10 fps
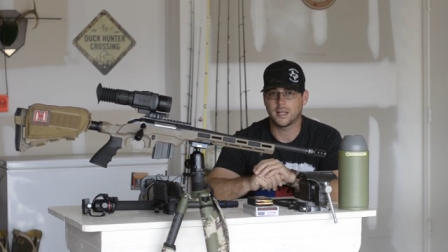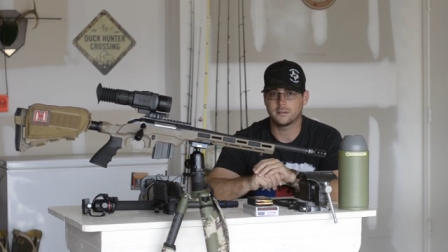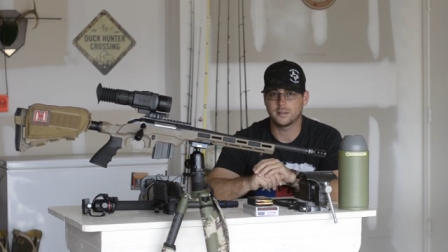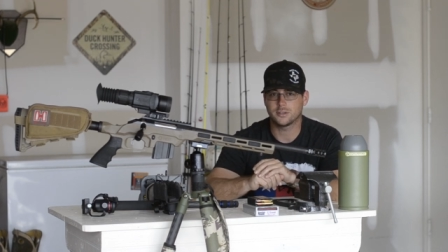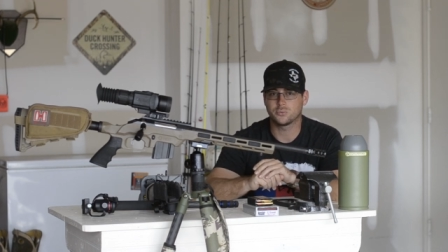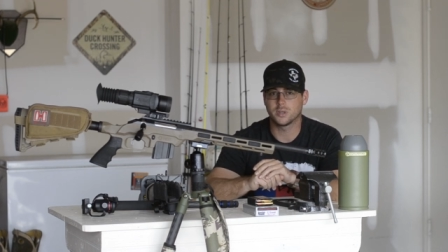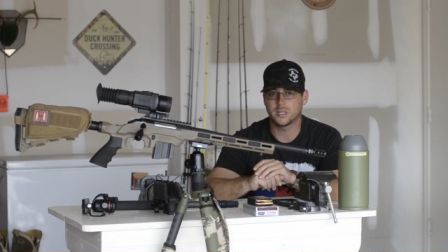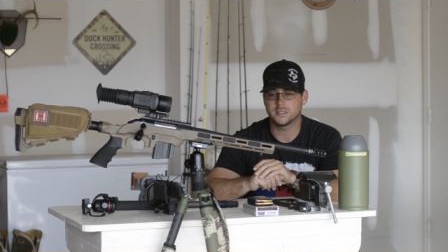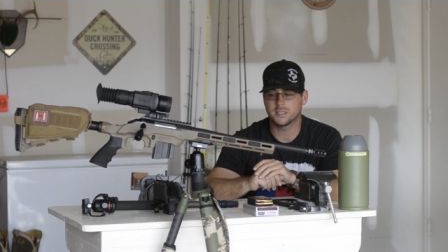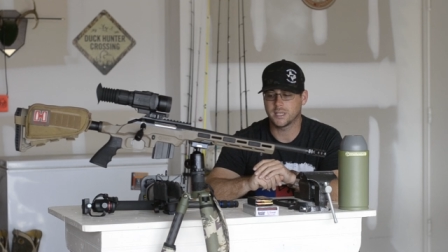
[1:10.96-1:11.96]
you know
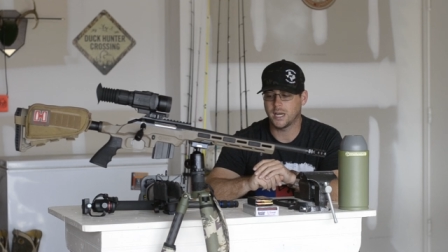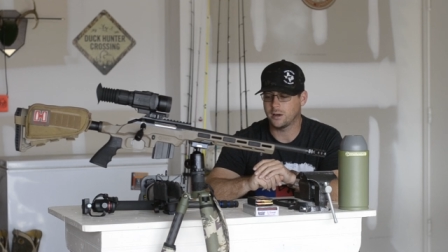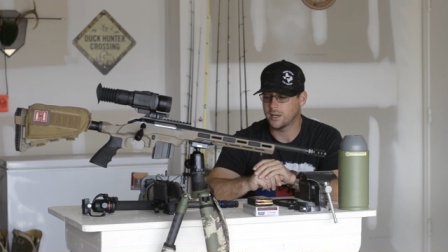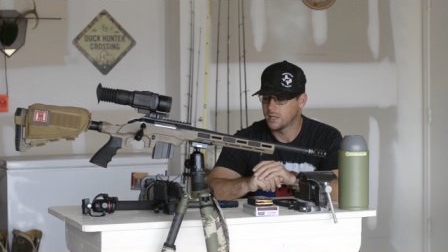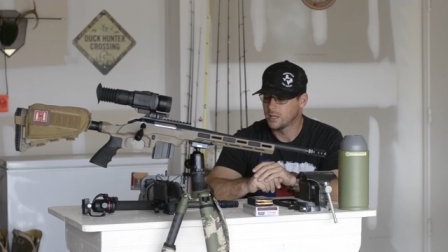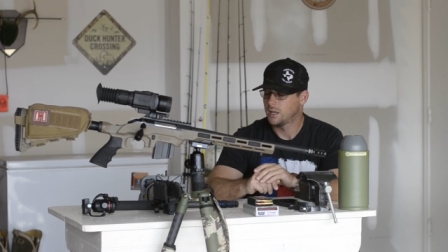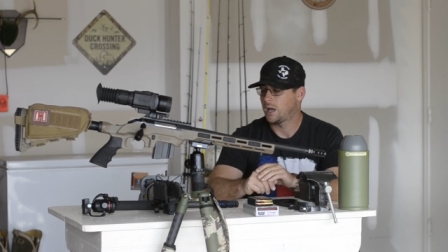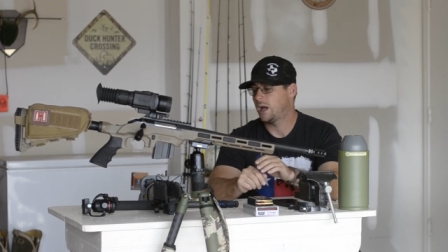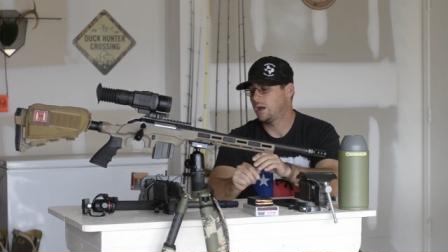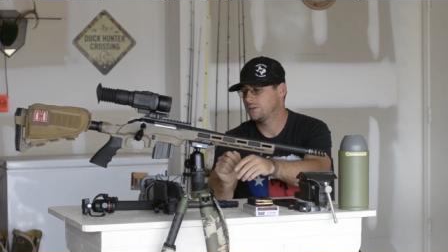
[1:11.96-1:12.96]
that that's real easy to
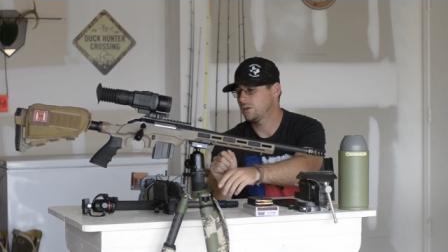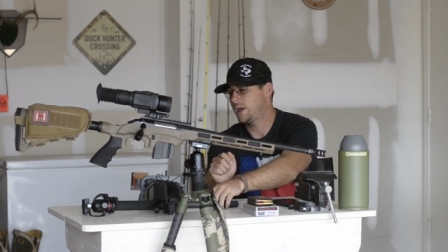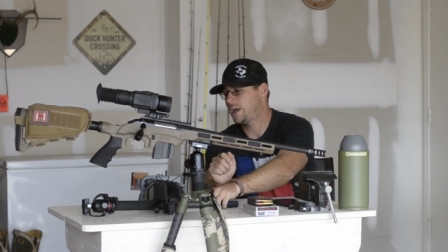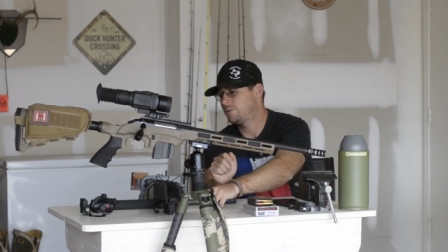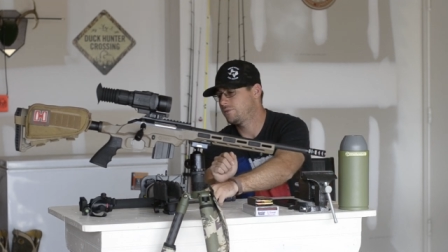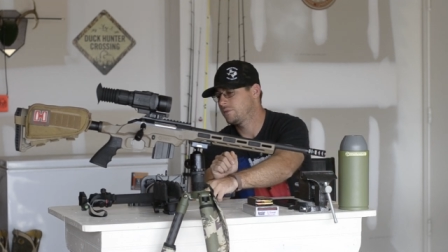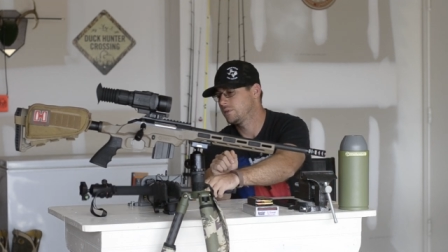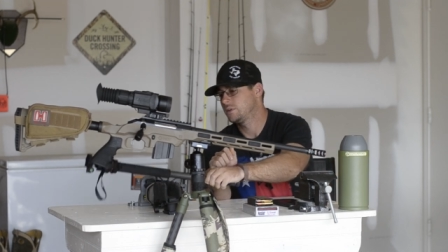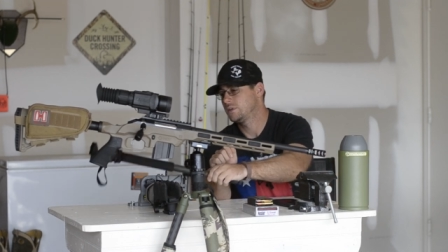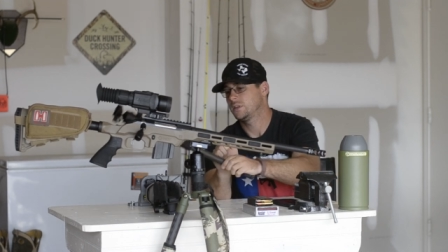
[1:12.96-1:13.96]
carry I also
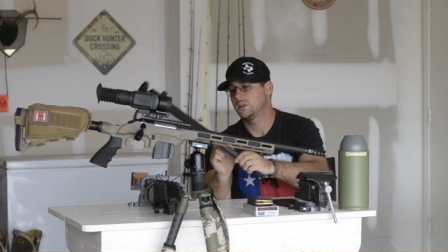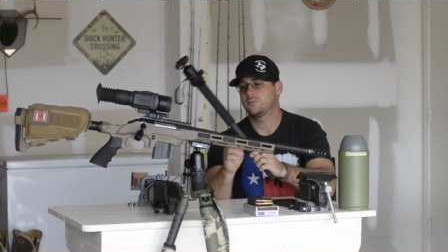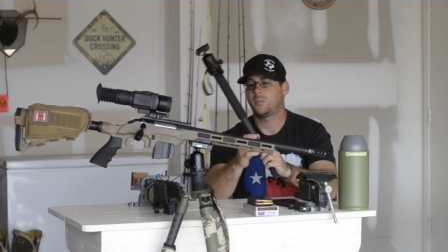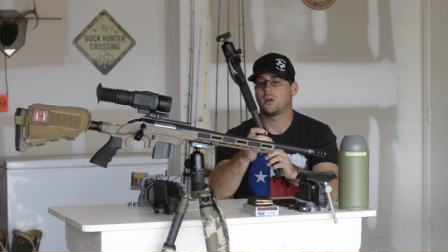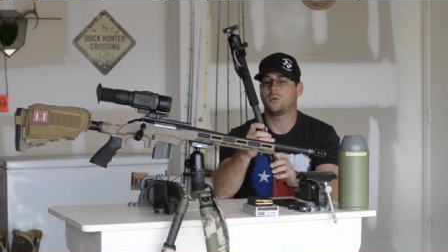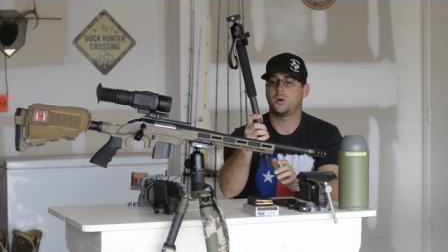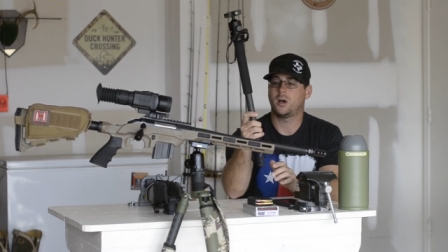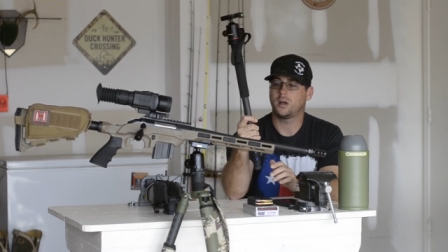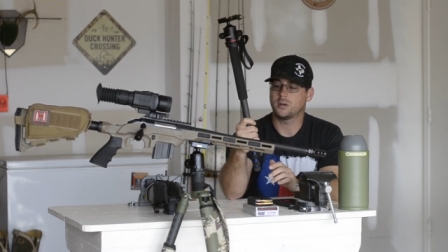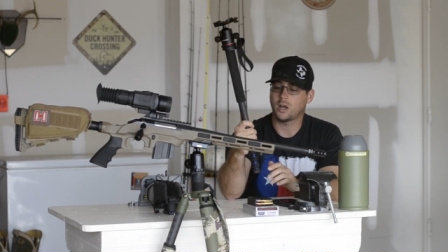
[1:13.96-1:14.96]
have
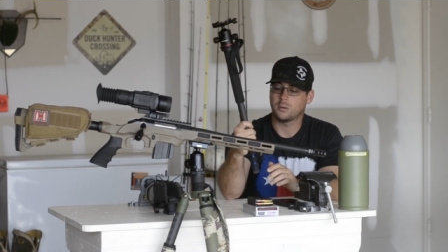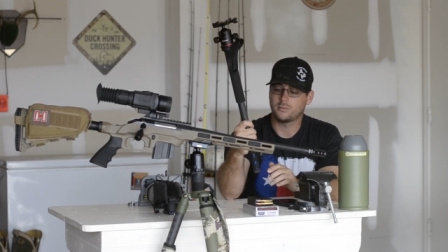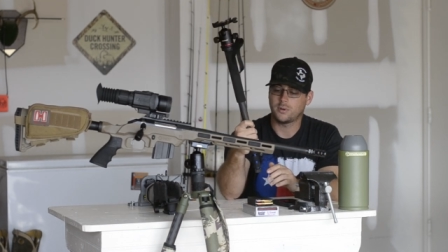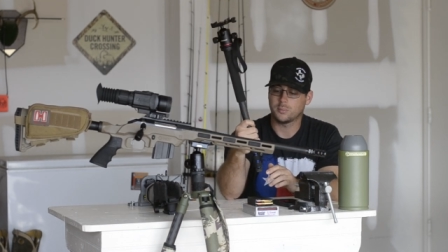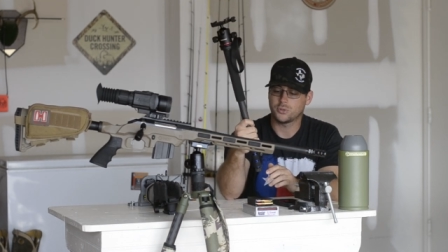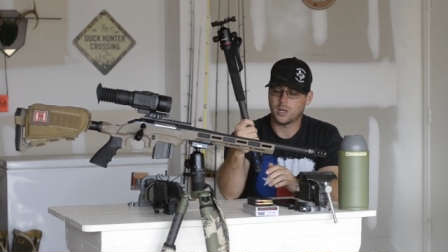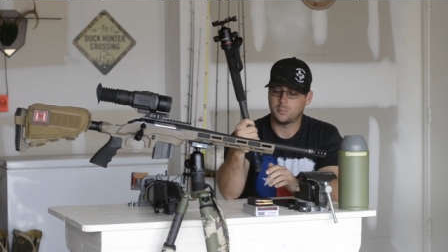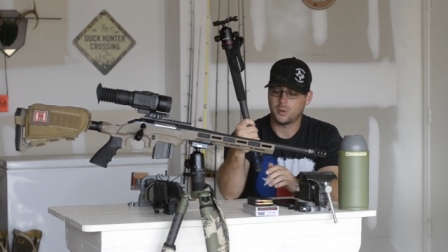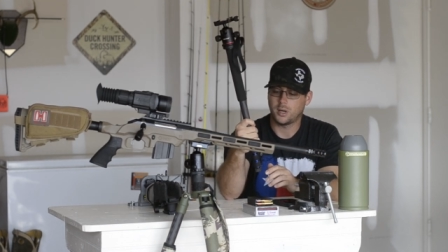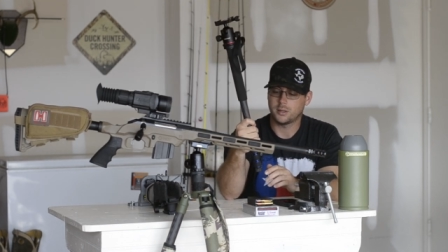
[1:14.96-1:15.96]
this monopod
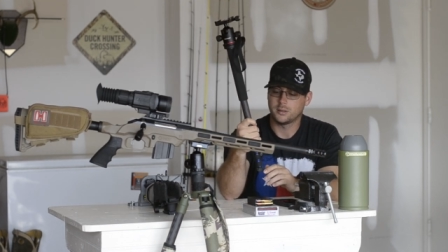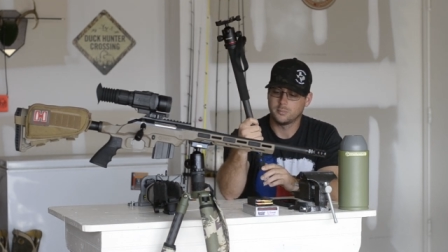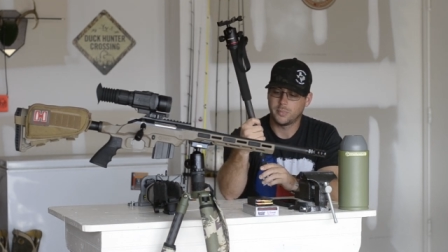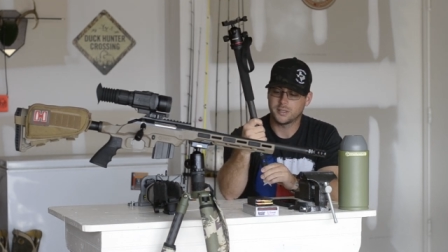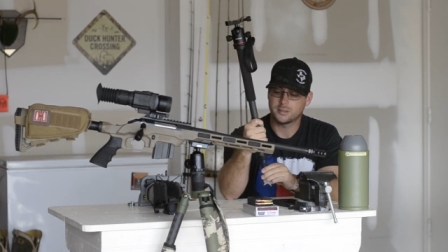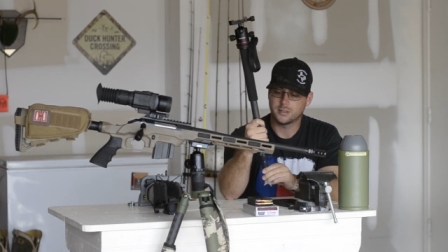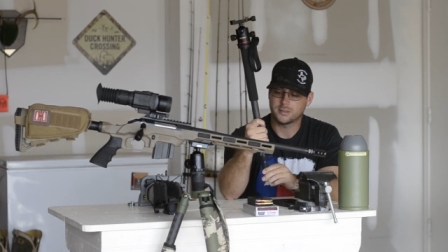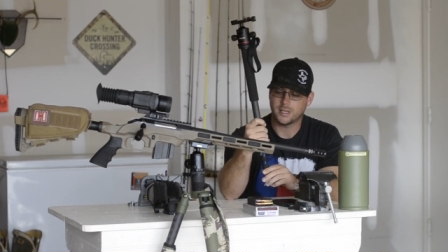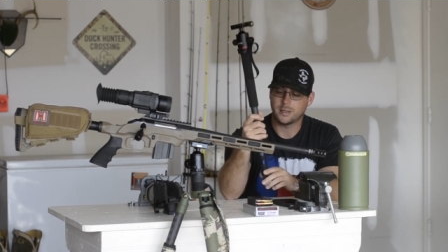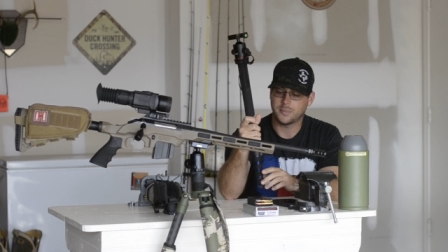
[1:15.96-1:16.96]
carbon fiber tripod
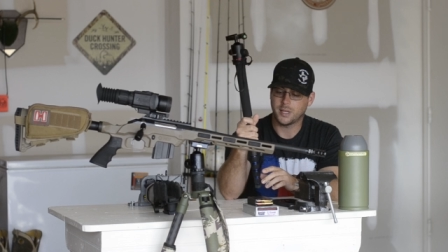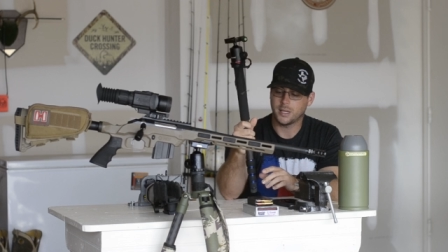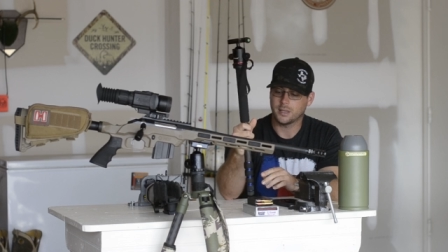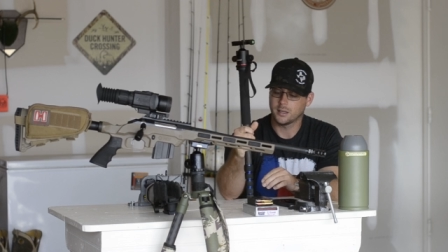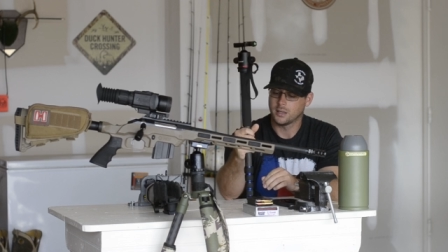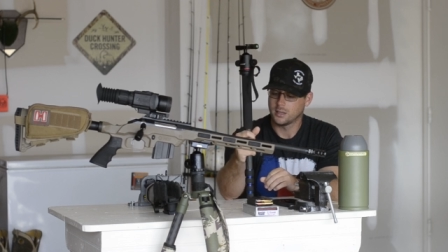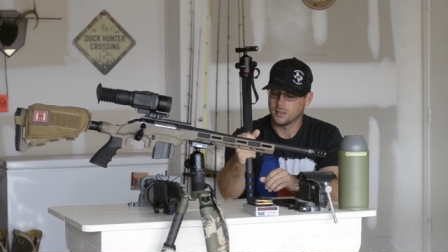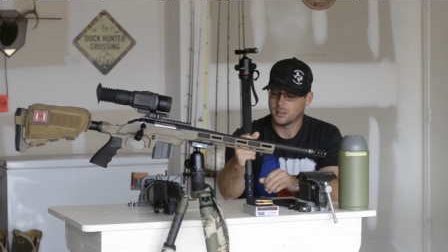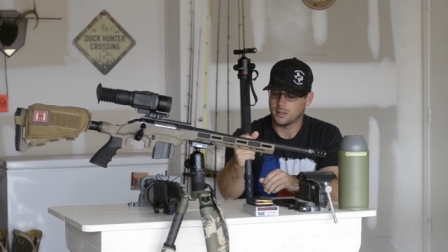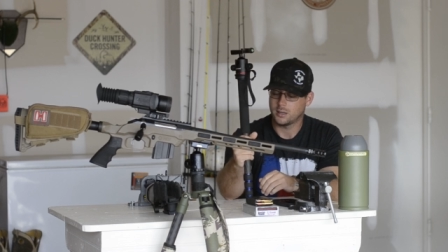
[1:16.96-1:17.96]
basically the same
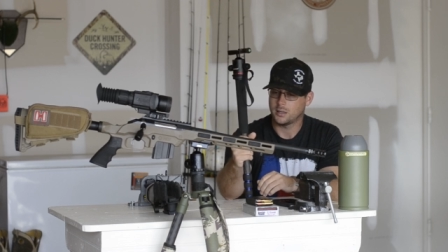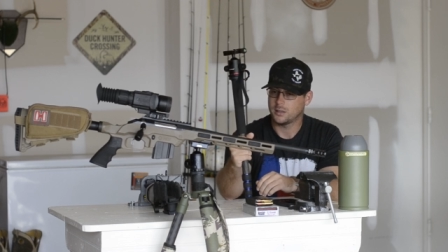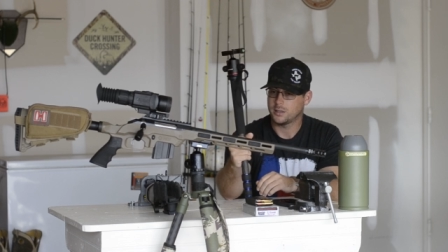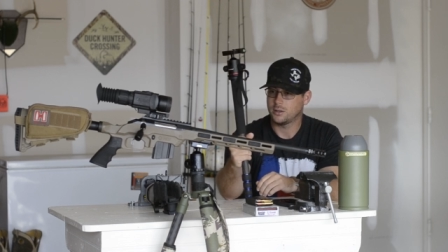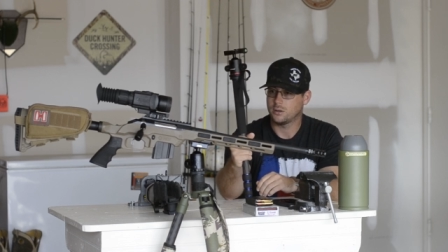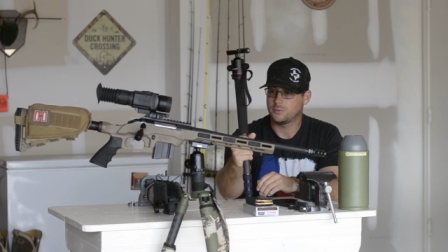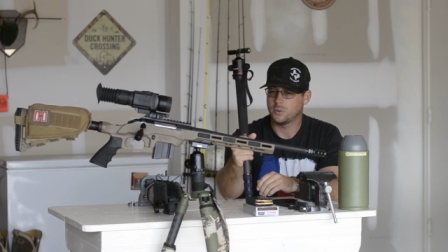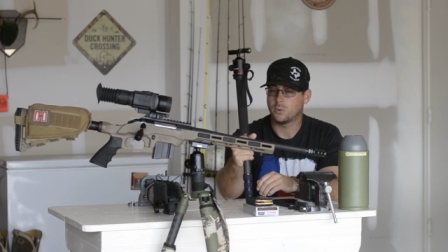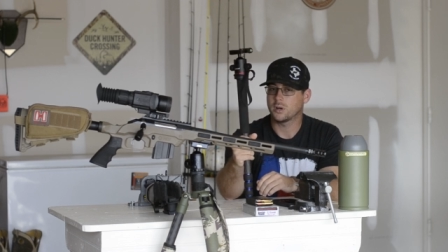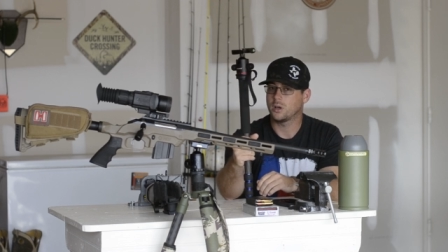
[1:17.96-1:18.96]
thing uh,
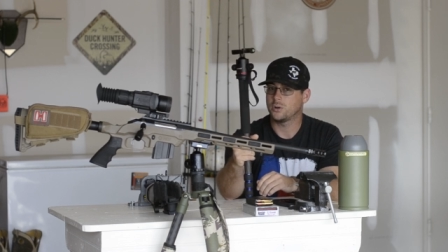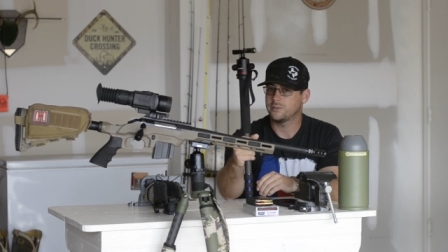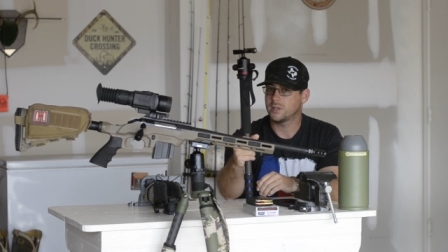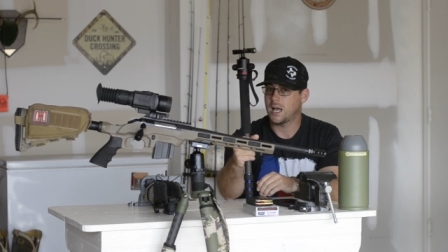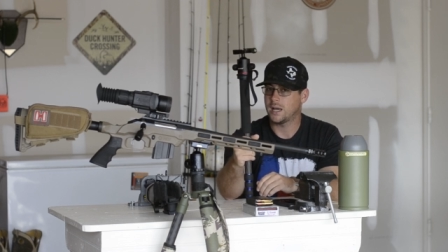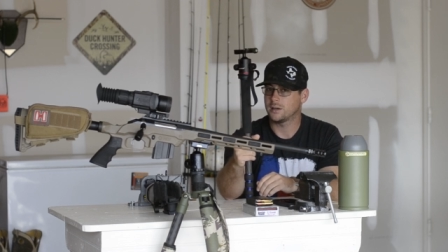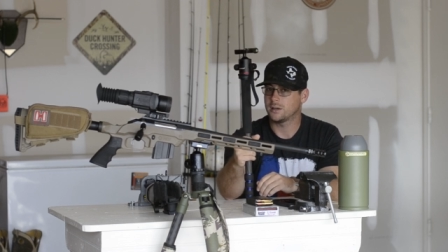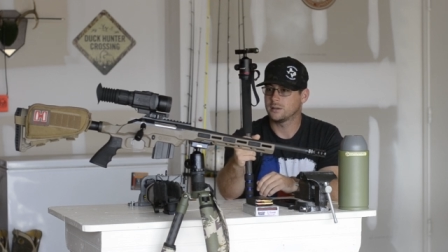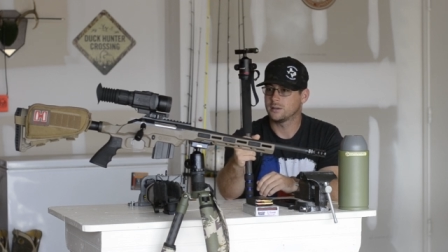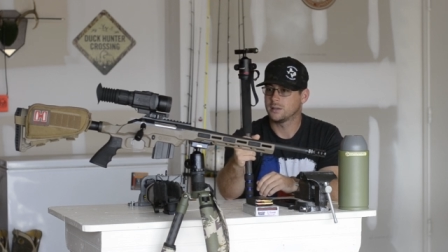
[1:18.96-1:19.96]
you know if you want to go
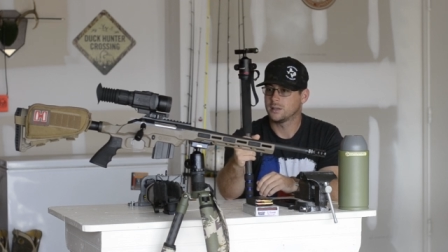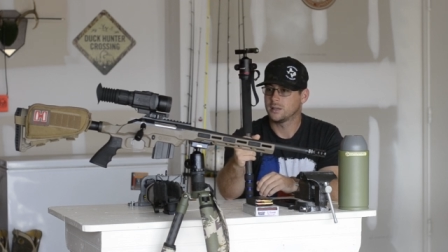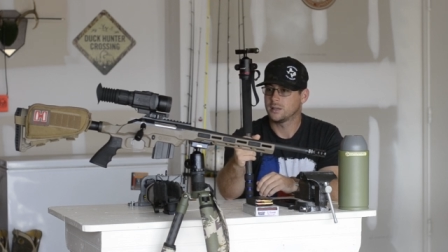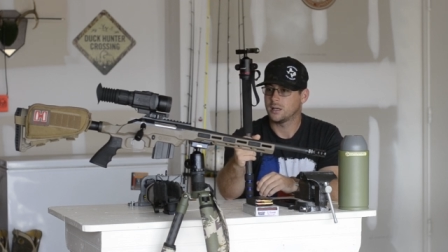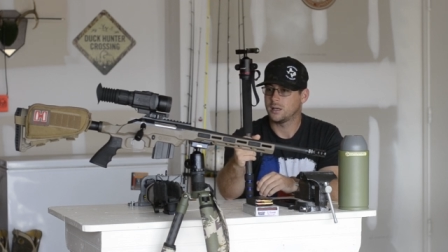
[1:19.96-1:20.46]
even lighter